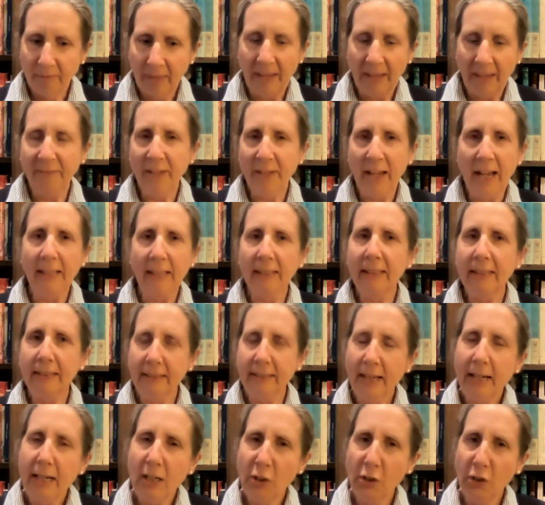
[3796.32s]

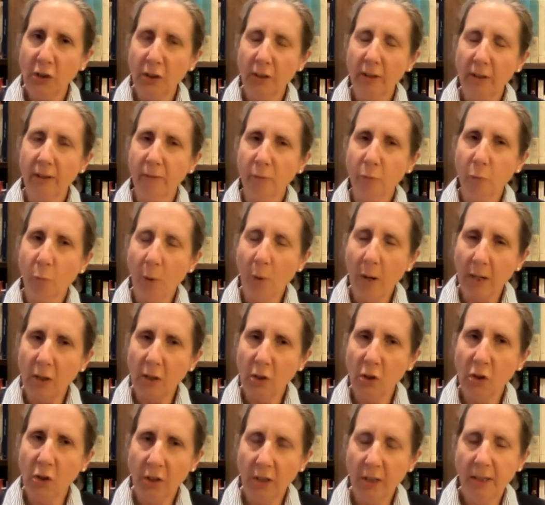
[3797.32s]
validation of
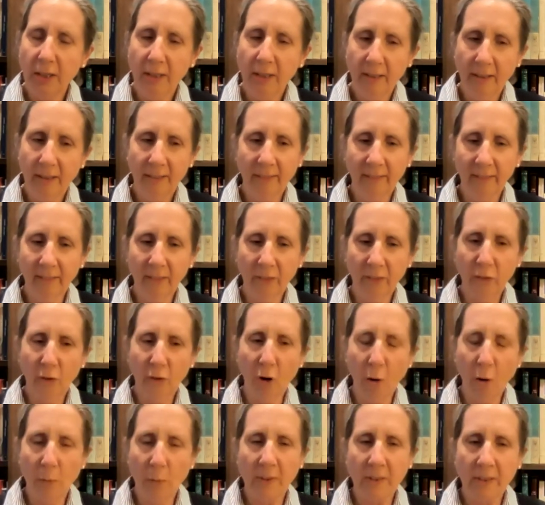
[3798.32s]
what she
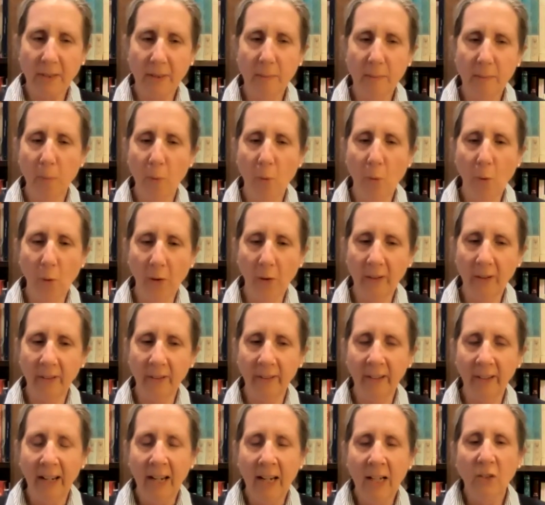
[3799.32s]
thought was
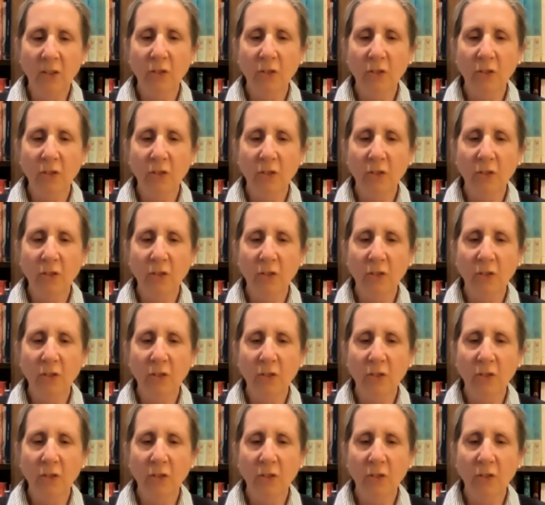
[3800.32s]
important.